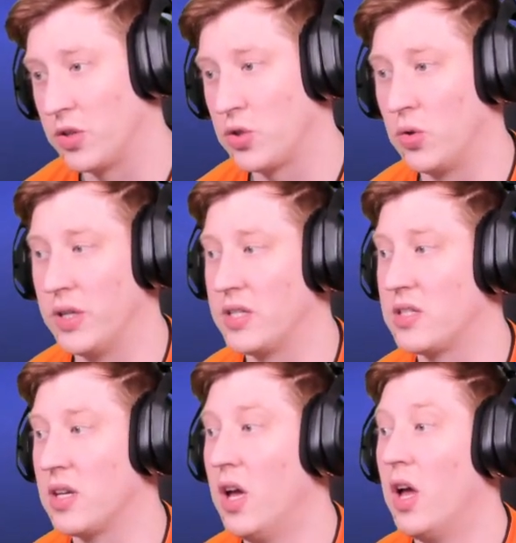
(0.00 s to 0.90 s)

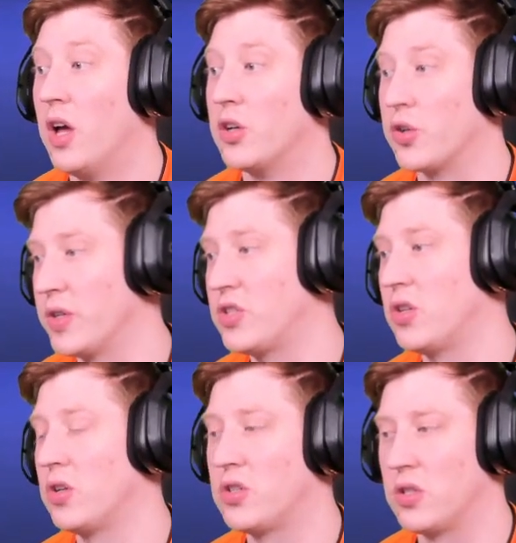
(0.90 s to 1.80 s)
shortlist
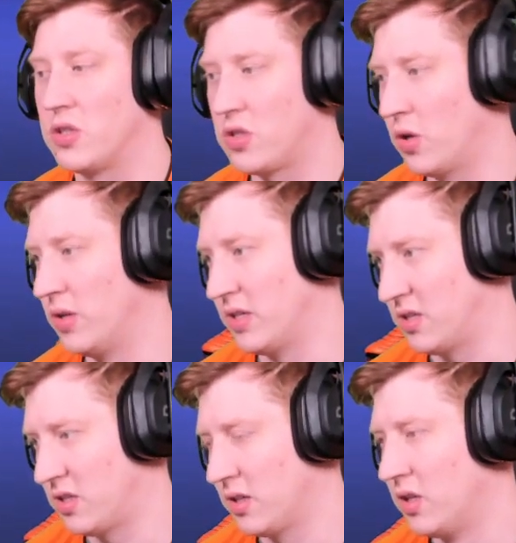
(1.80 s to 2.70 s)
Christos
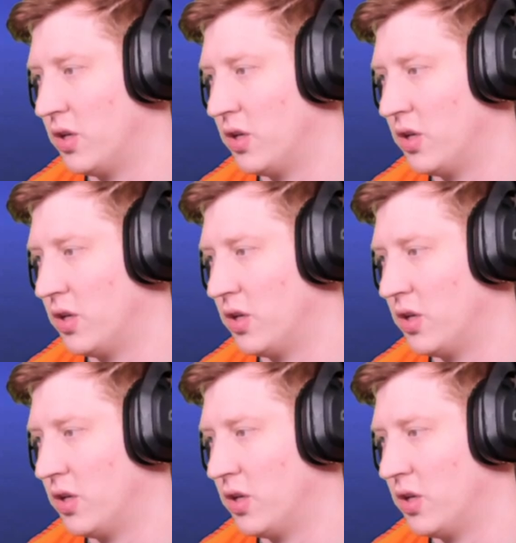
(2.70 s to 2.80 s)
Solis,